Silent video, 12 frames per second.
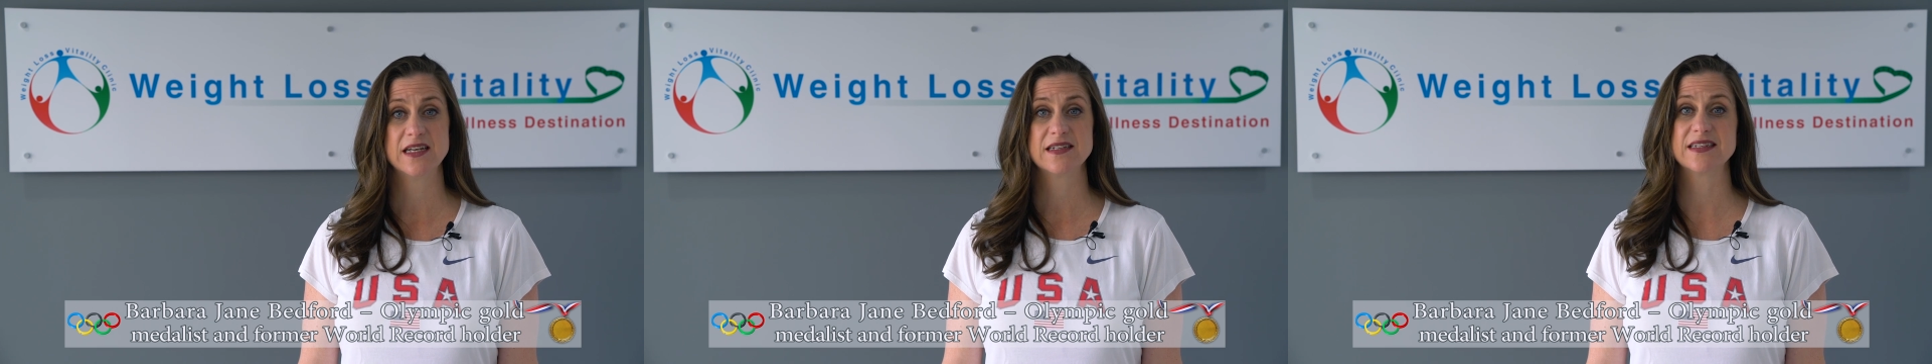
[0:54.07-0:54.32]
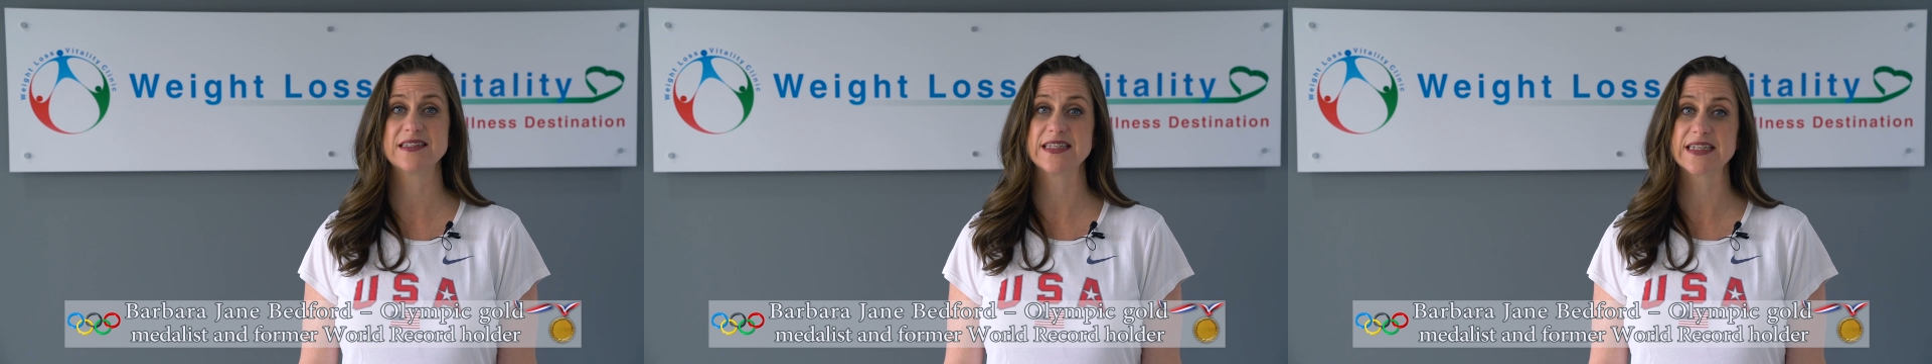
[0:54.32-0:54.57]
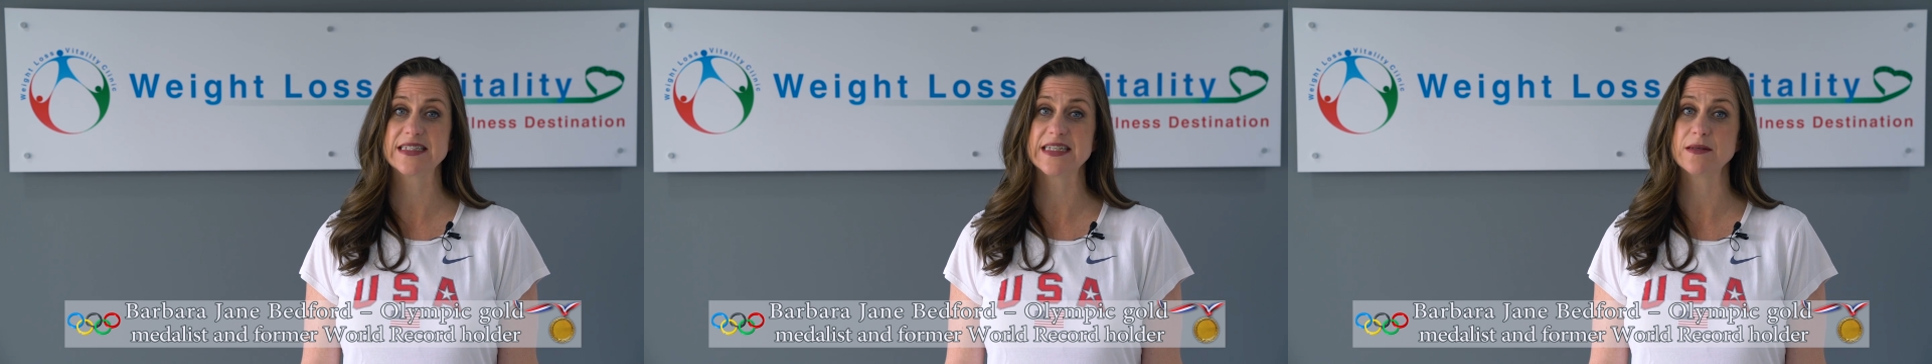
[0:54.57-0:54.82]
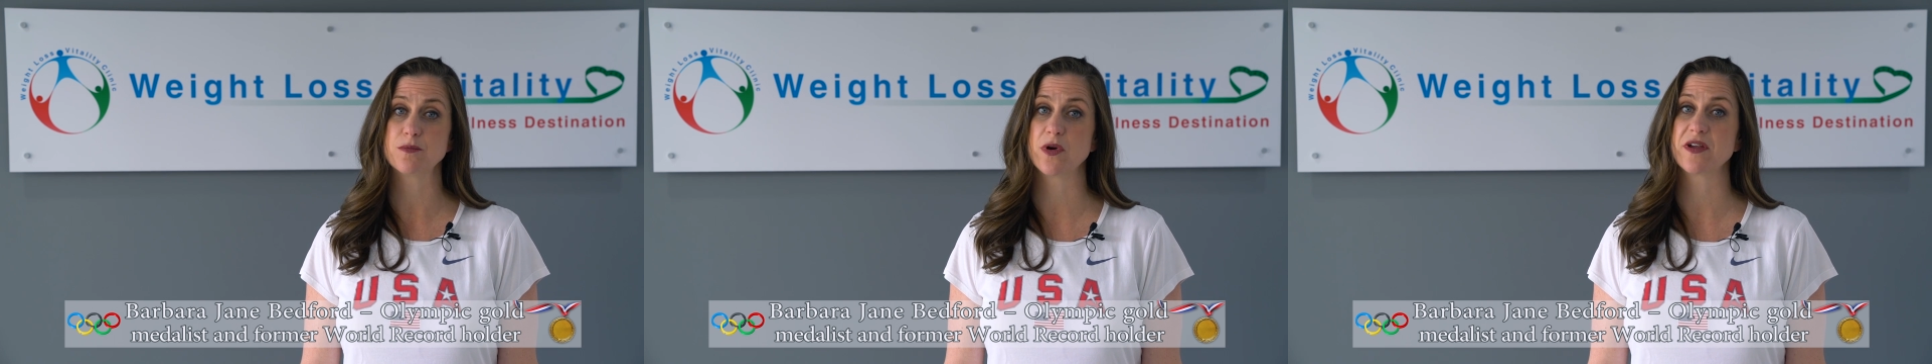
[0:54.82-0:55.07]
to
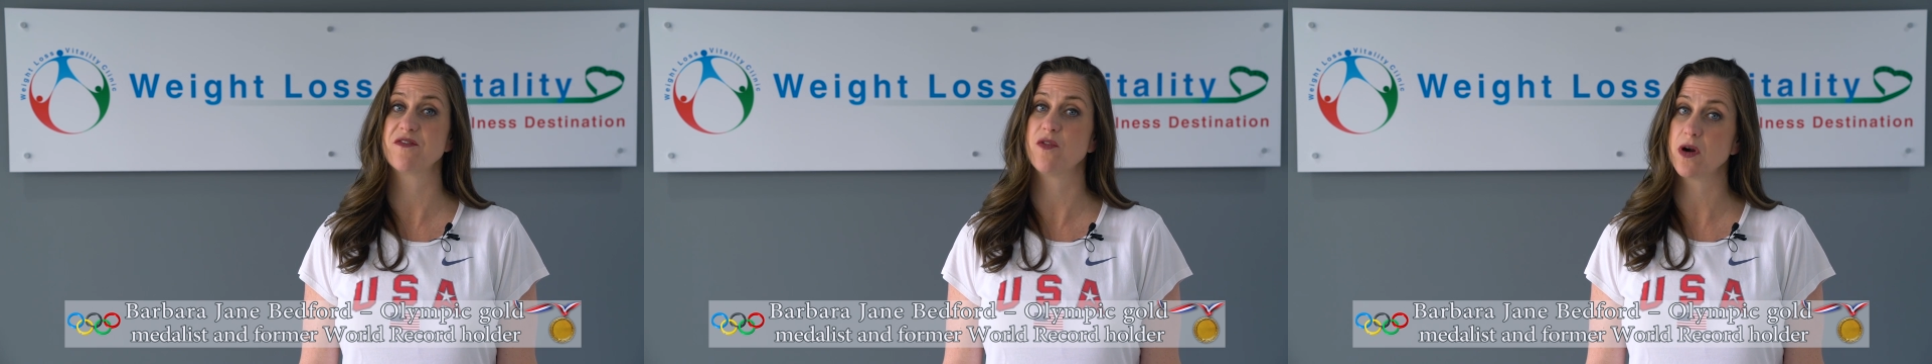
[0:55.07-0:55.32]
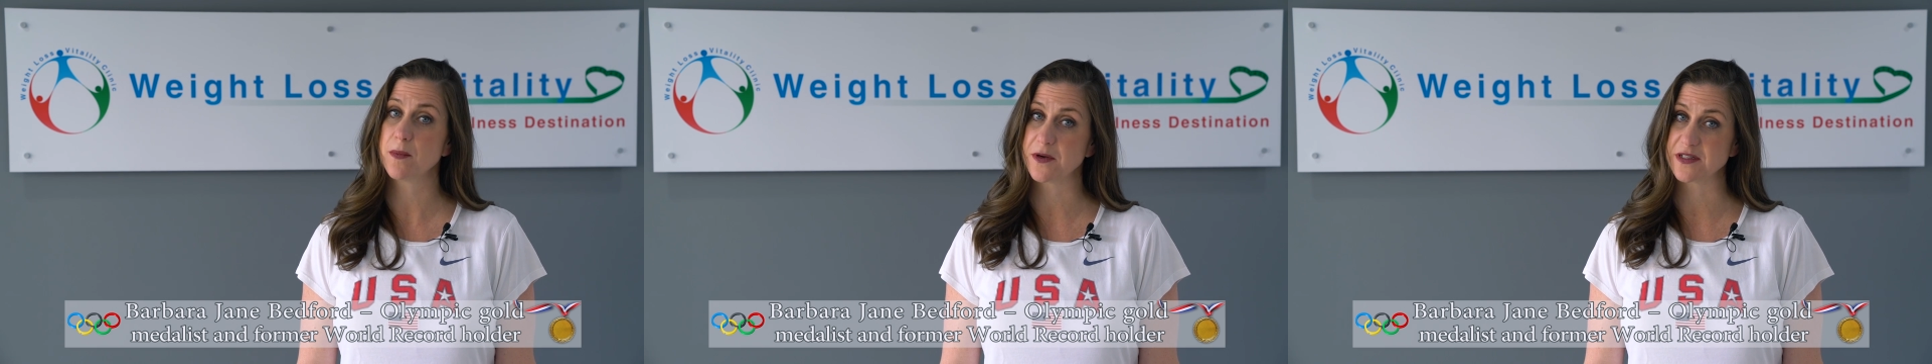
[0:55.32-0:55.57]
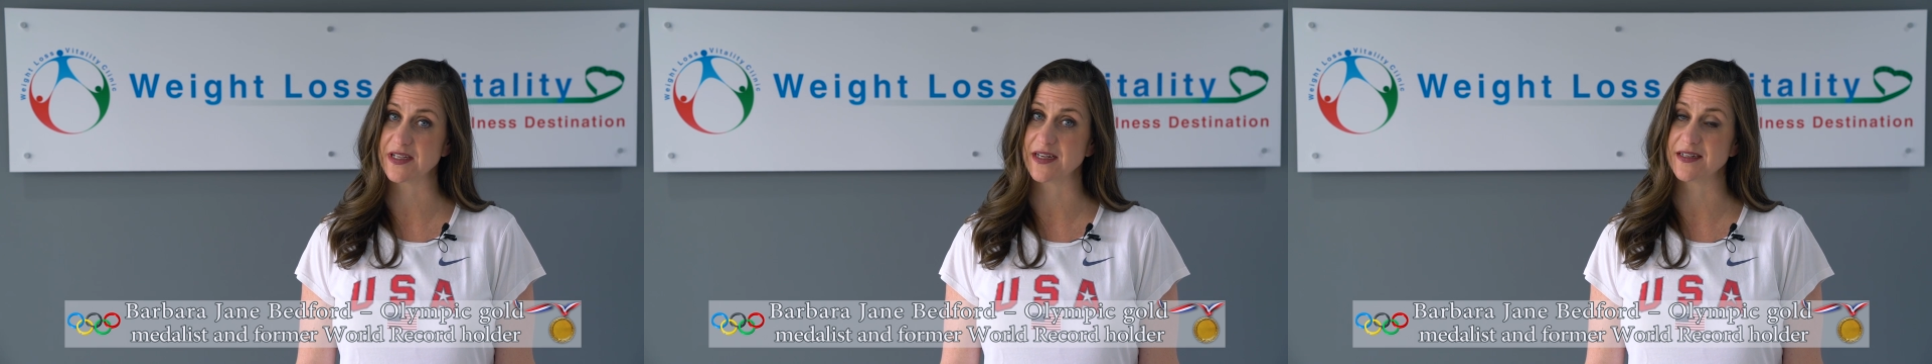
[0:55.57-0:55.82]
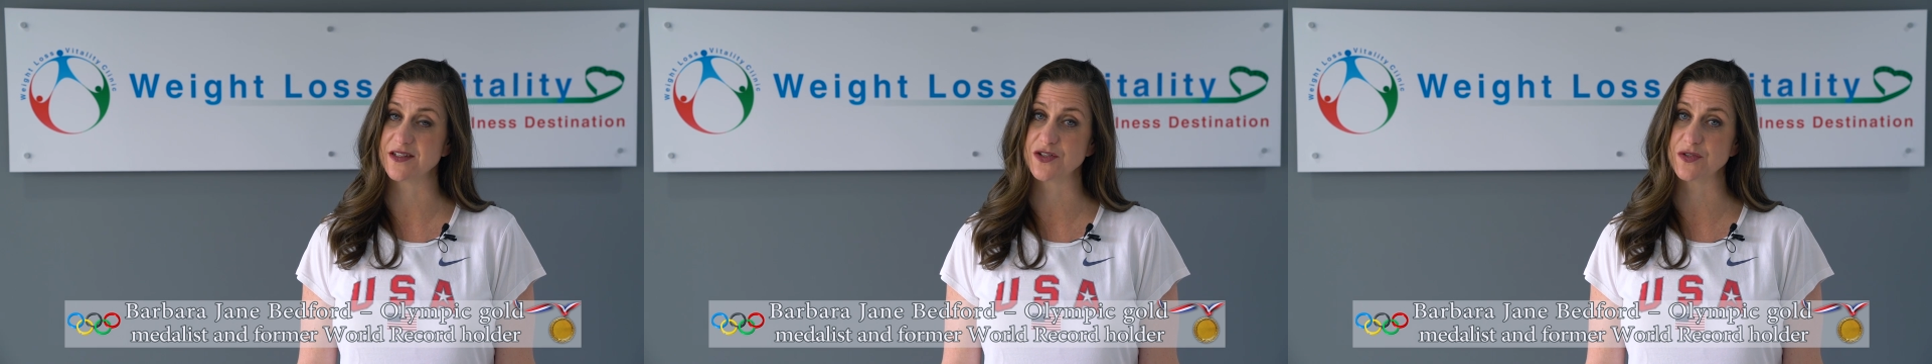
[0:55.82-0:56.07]

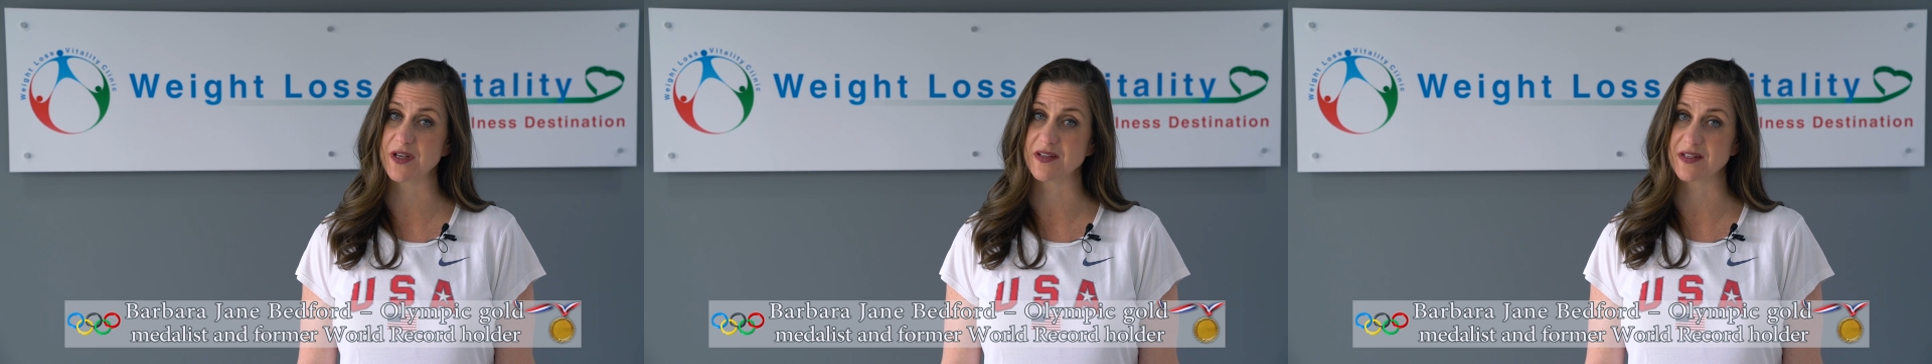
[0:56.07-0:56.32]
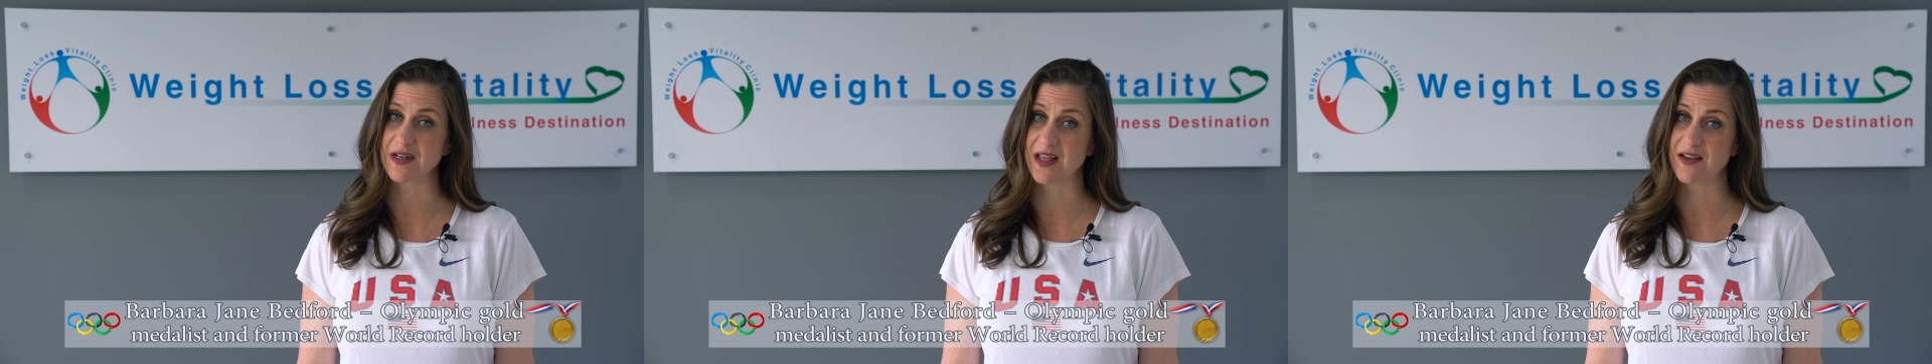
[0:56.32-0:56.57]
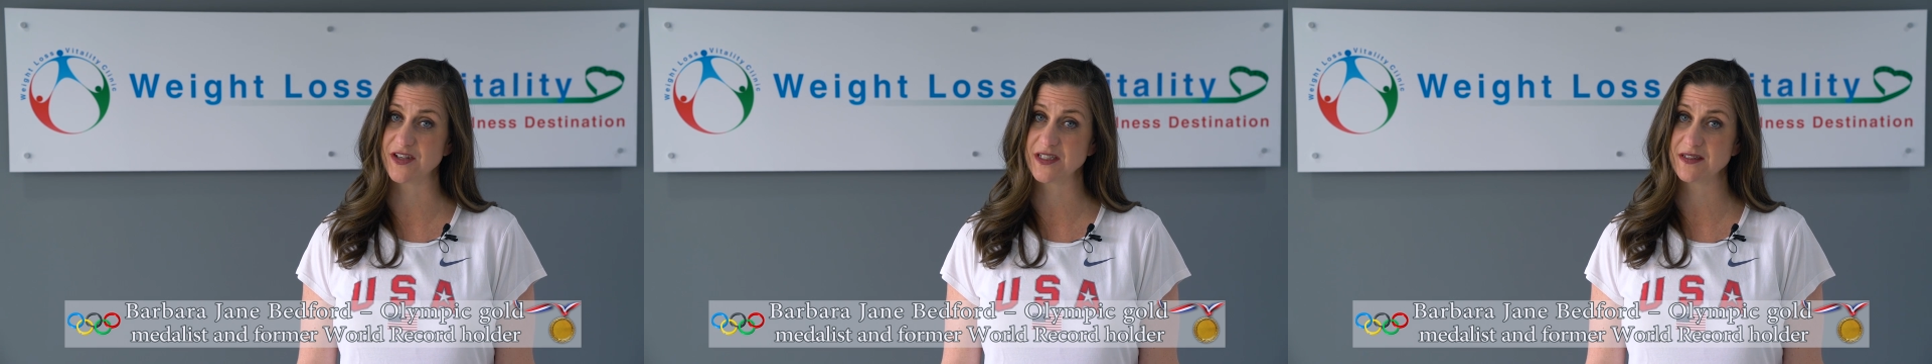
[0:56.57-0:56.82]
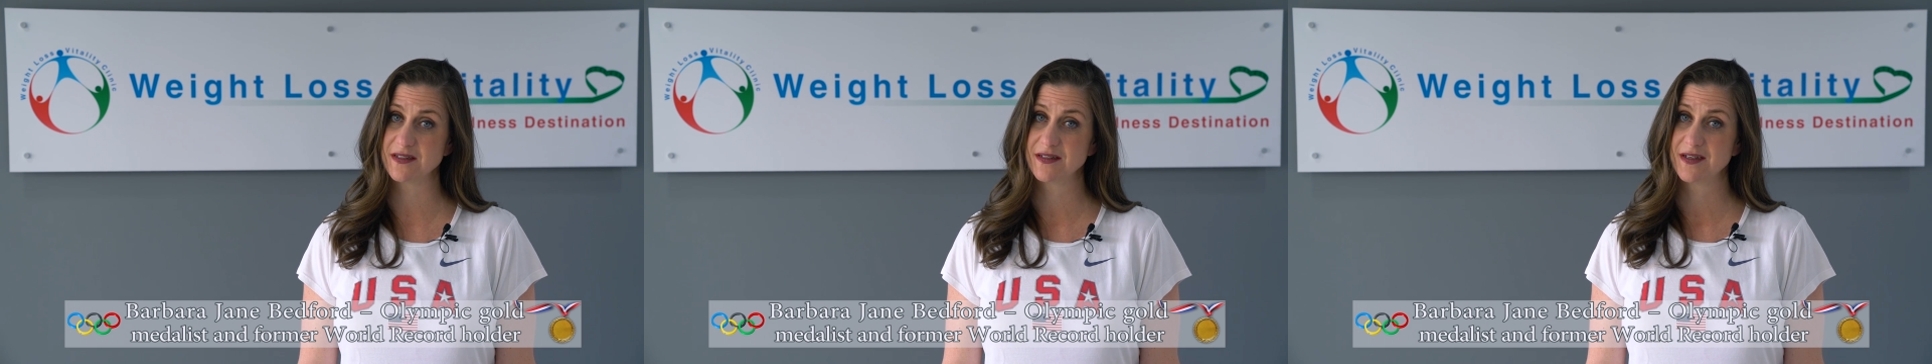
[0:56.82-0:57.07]
16.4% in
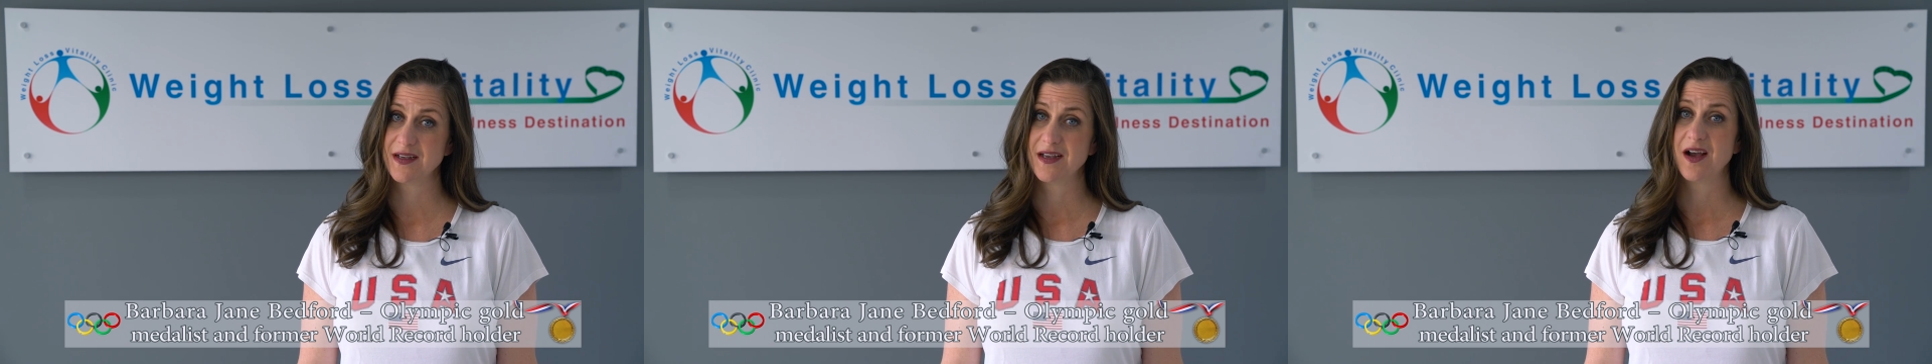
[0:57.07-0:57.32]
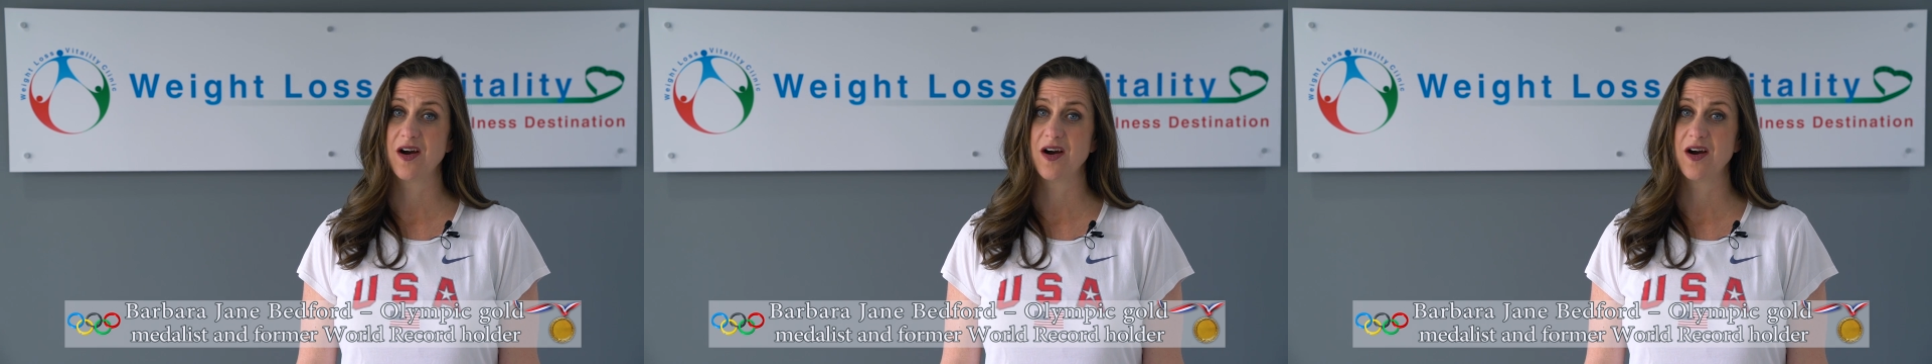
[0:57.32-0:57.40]
2011,